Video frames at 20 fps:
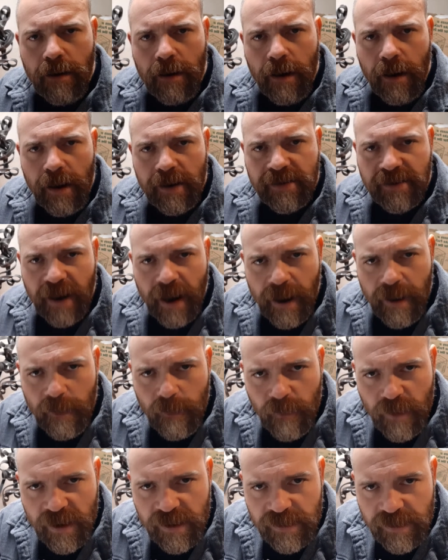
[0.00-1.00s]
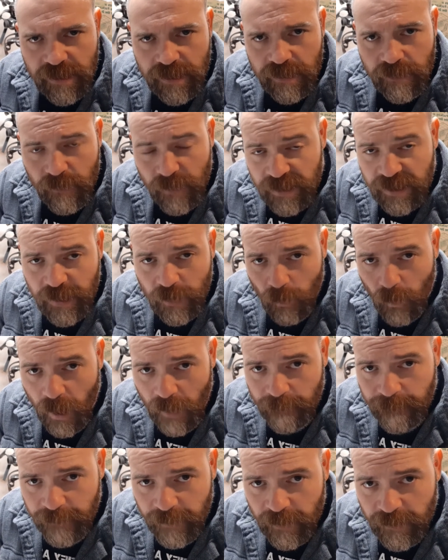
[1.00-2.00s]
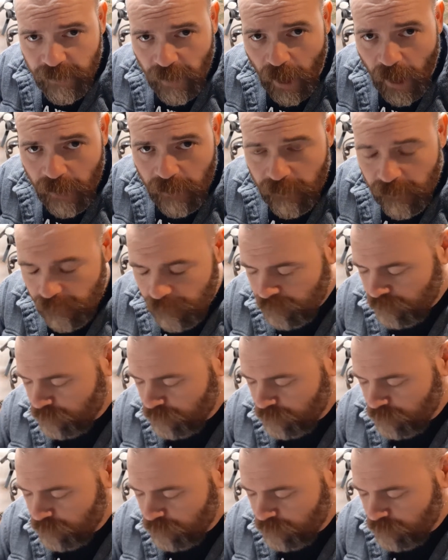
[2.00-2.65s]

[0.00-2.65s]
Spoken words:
That's kind of what you want for your daughter.